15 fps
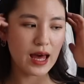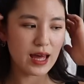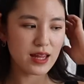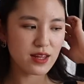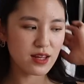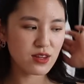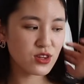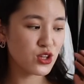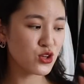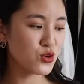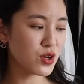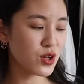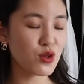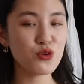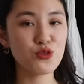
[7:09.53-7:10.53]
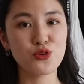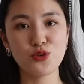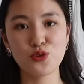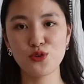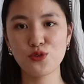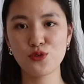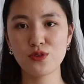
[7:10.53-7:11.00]
And then the Uniqlo
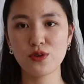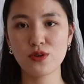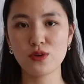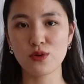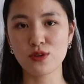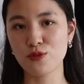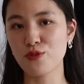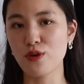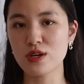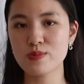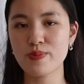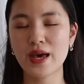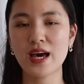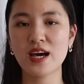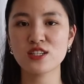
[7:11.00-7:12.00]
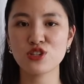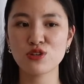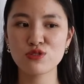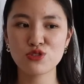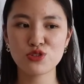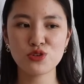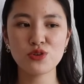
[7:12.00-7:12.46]
U, or the first pair I
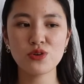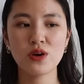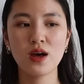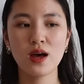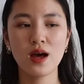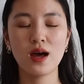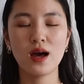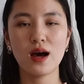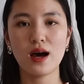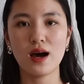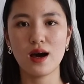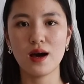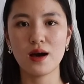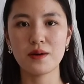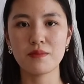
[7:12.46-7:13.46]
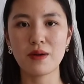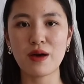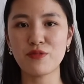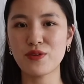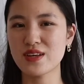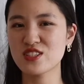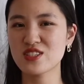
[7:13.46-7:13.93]
showed you,
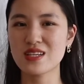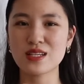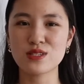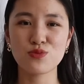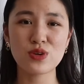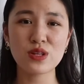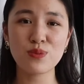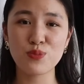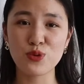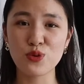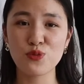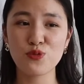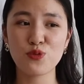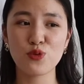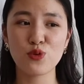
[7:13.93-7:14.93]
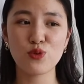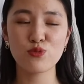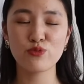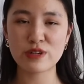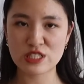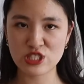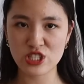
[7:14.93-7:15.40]
I think just has a really beautiful,
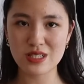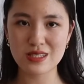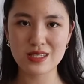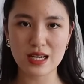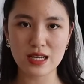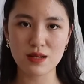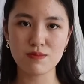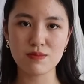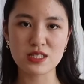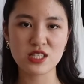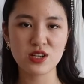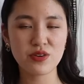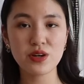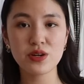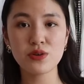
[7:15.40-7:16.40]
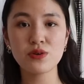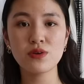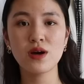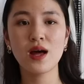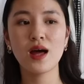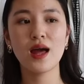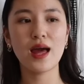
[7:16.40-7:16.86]
rigid denim
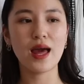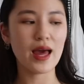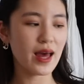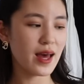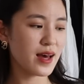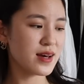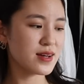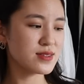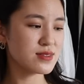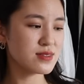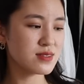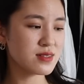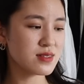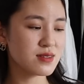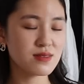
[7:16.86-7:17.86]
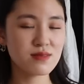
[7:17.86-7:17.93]
material, and